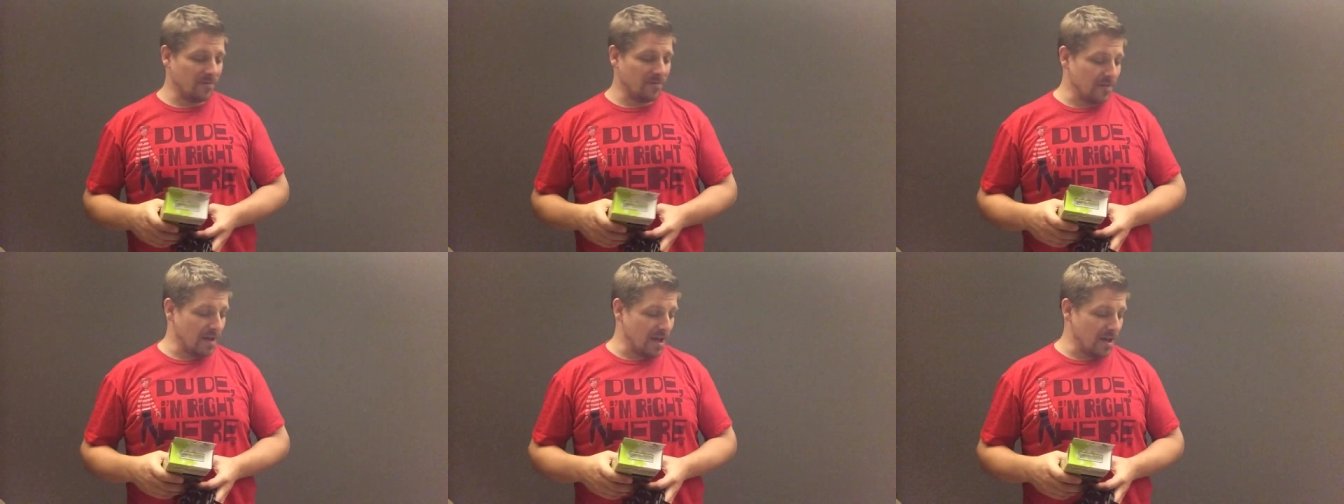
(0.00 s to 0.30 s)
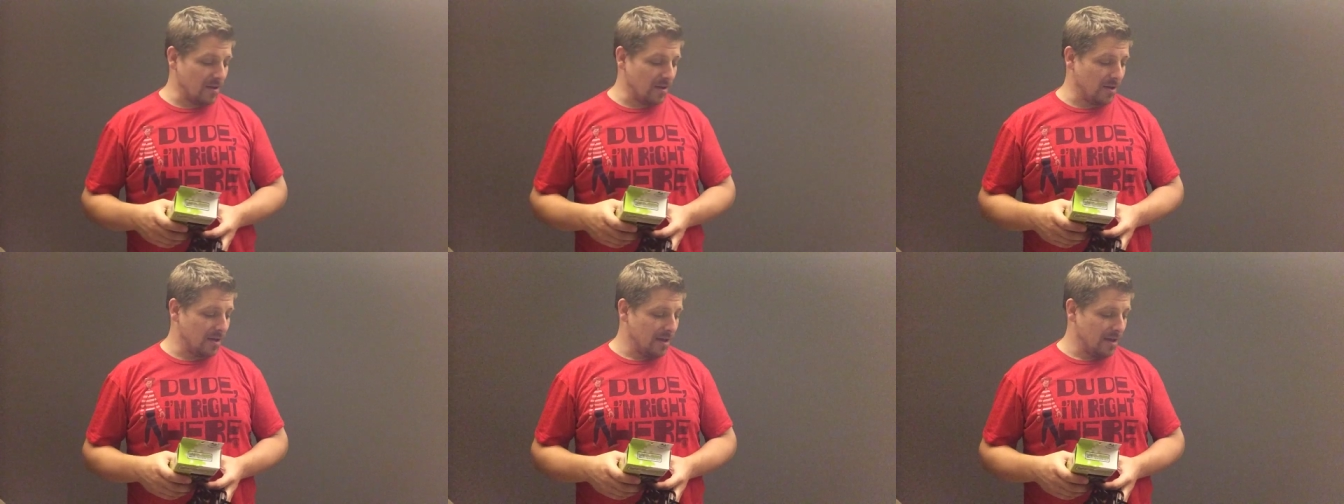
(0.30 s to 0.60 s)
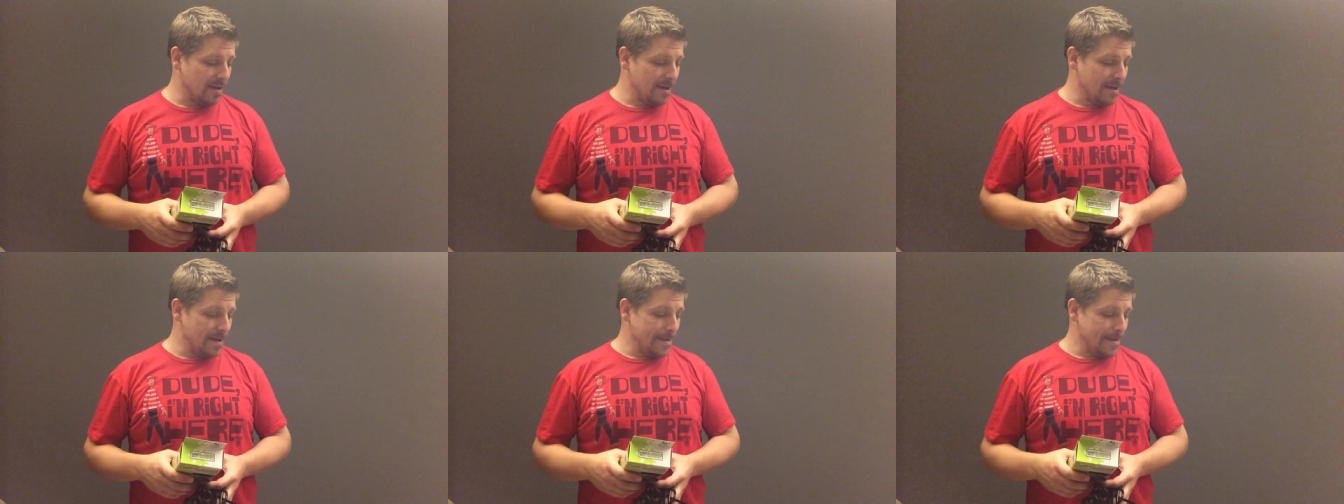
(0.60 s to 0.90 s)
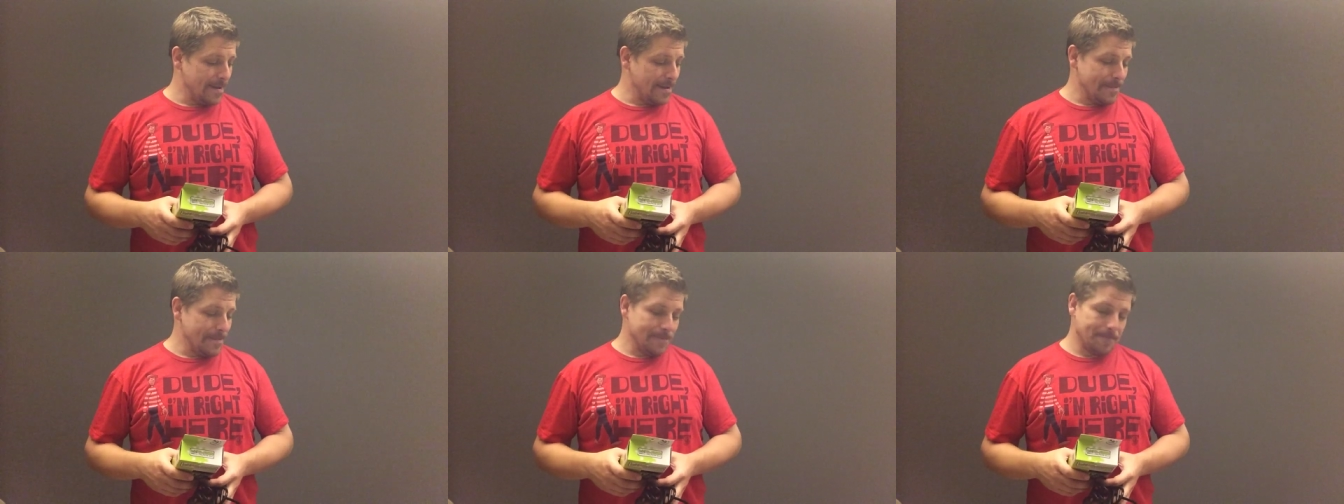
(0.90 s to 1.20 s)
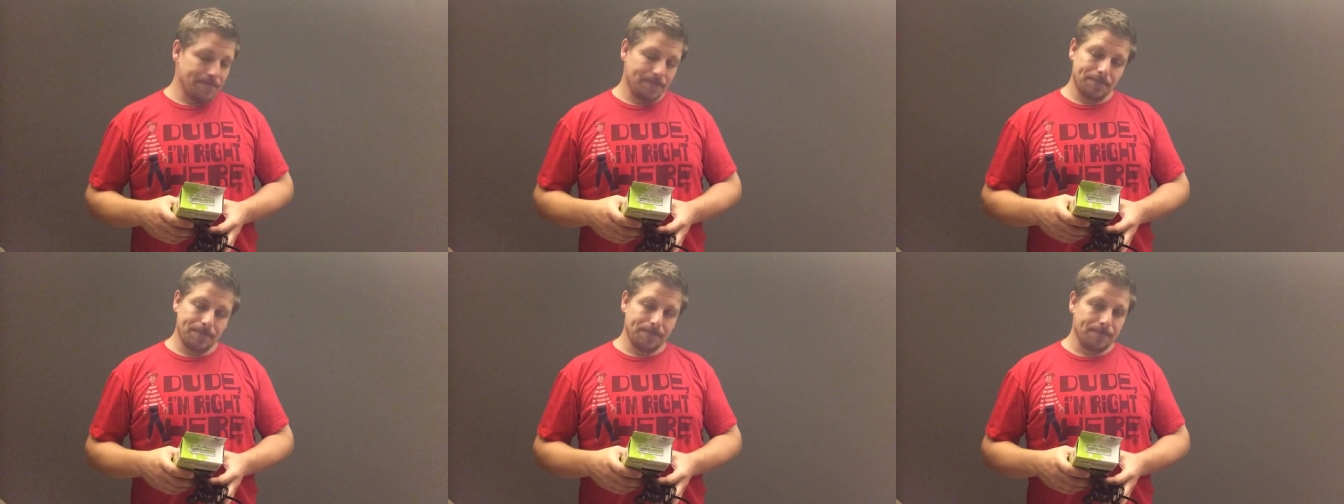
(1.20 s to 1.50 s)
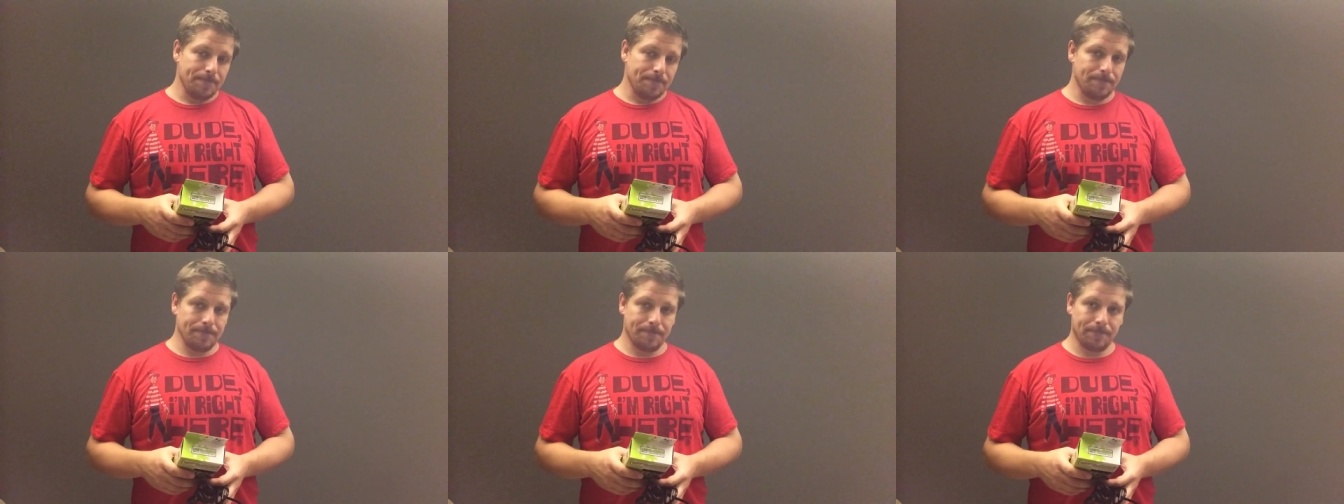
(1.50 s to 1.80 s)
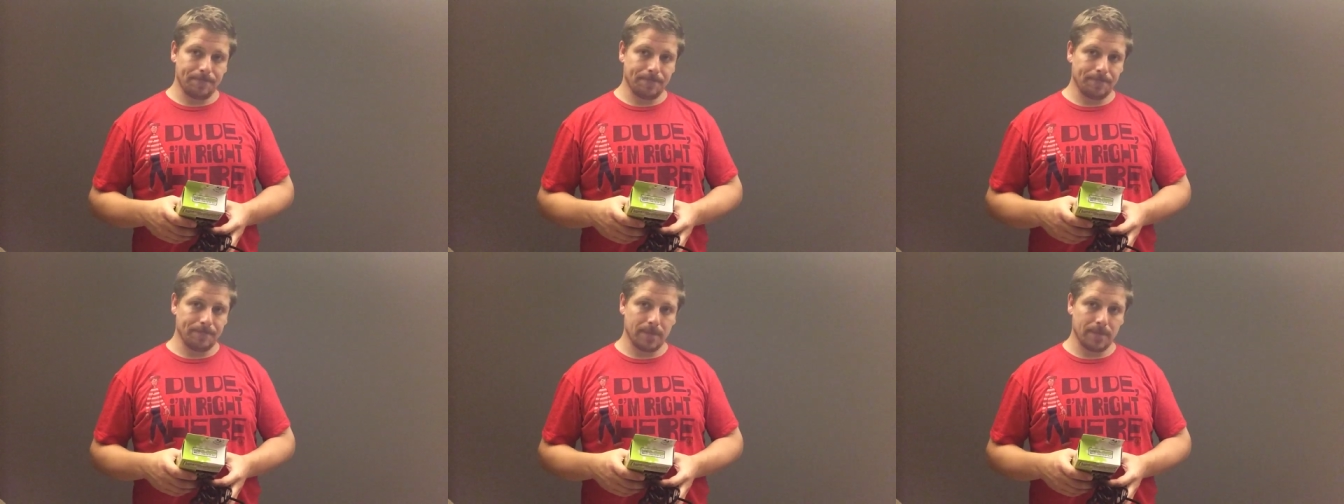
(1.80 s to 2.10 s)
fail. Hmm.
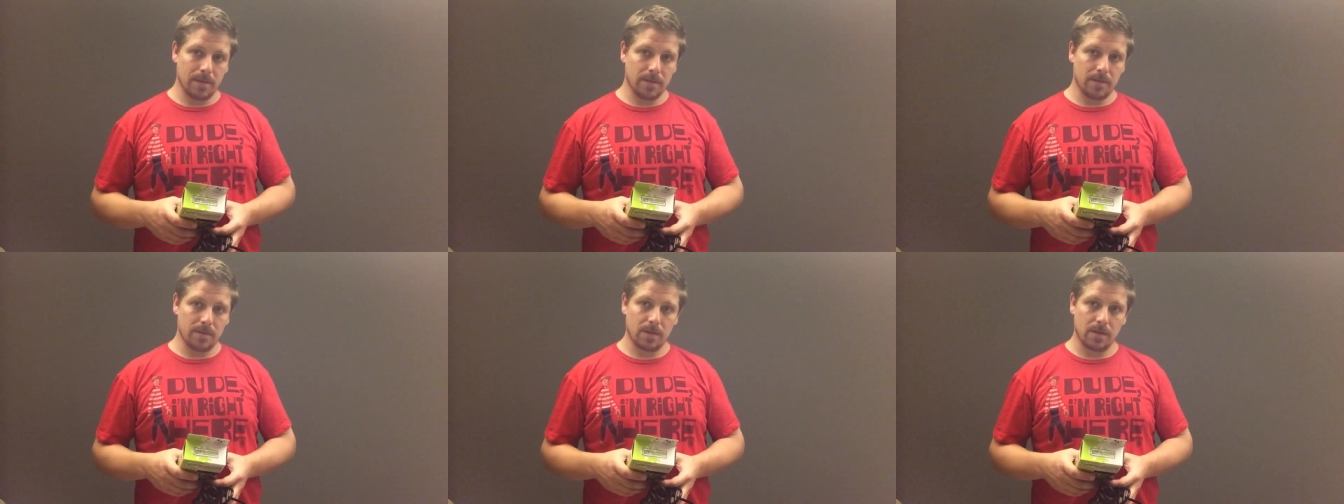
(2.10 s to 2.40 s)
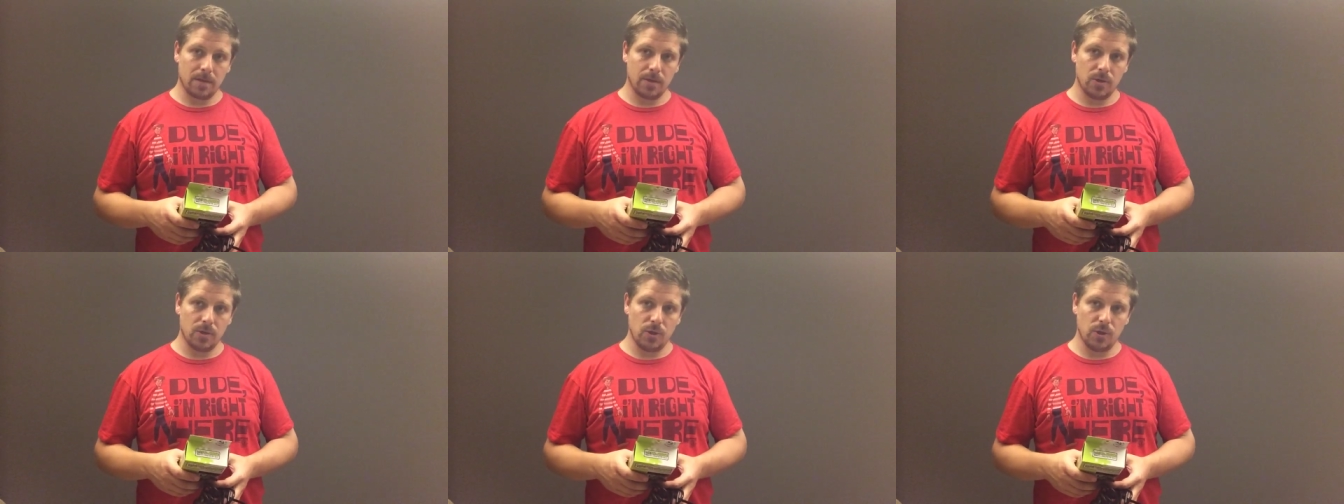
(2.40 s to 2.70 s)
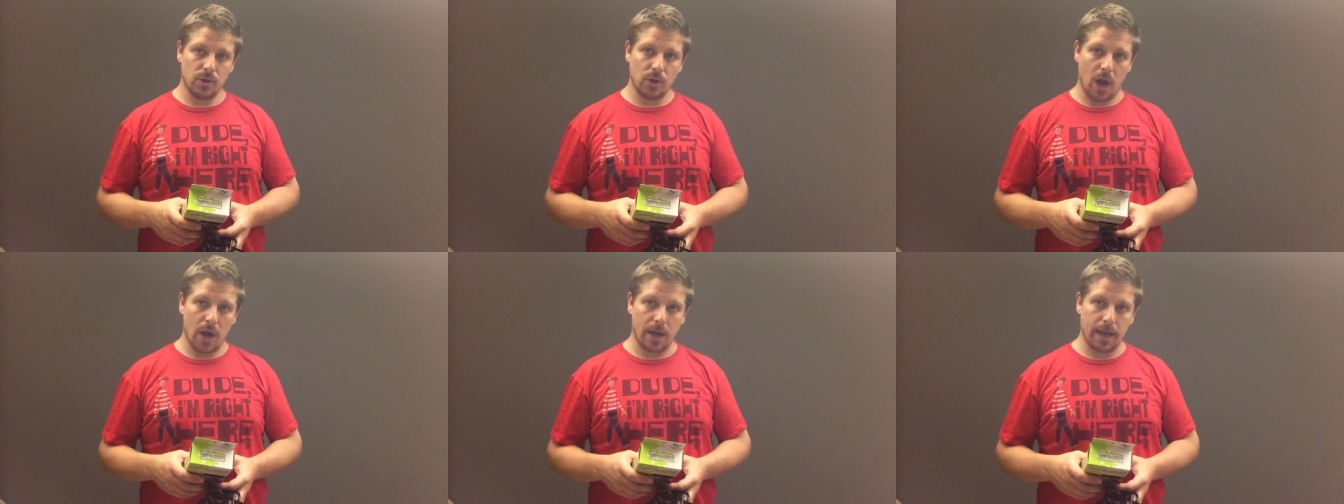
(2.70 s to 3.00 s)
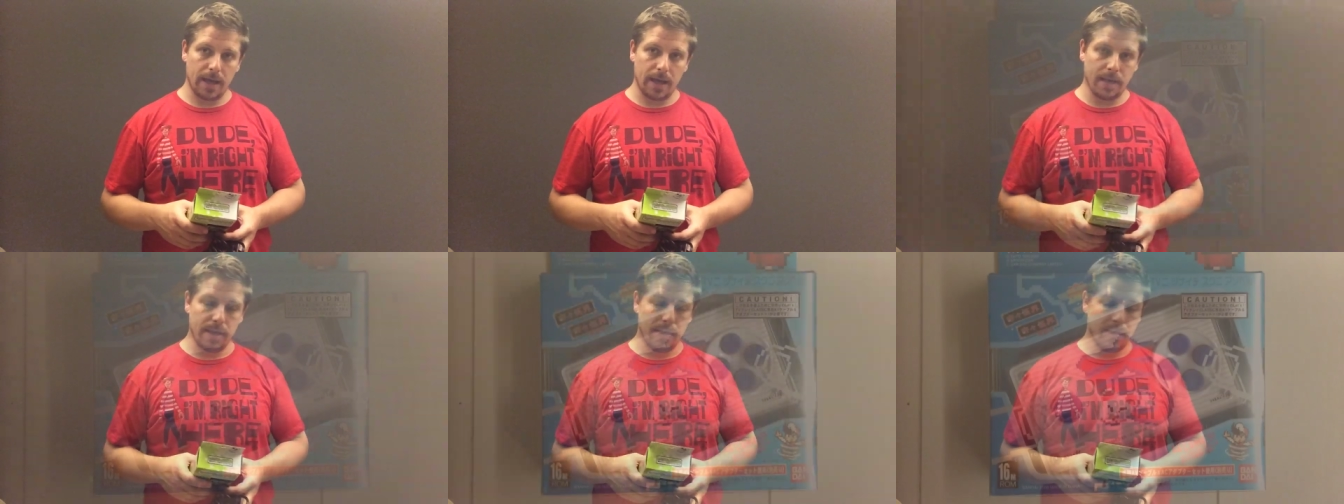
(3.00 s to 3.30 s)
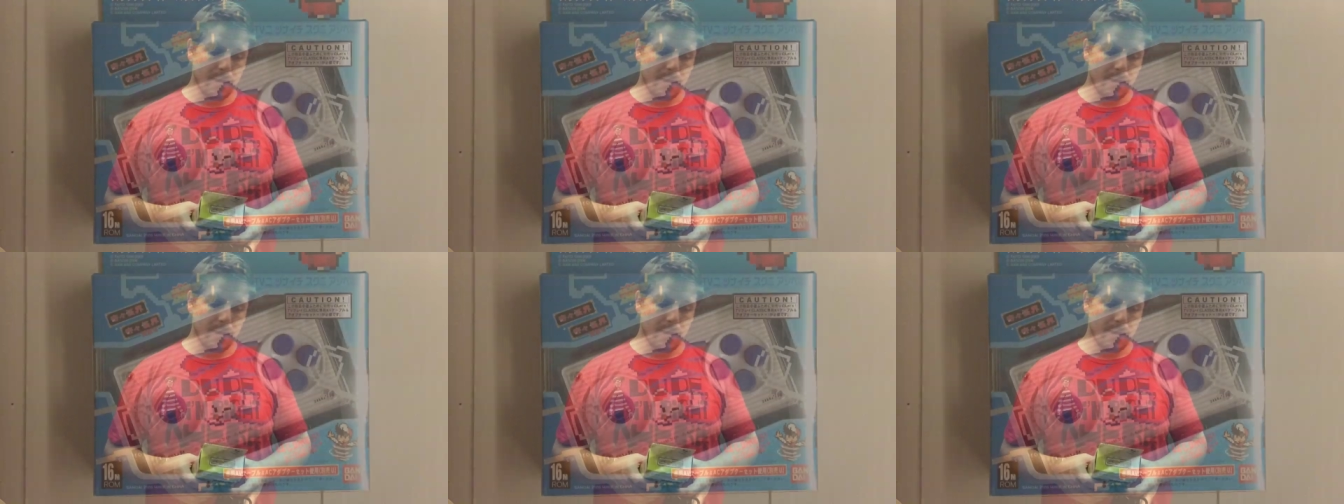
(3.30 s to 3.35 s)
Shocking.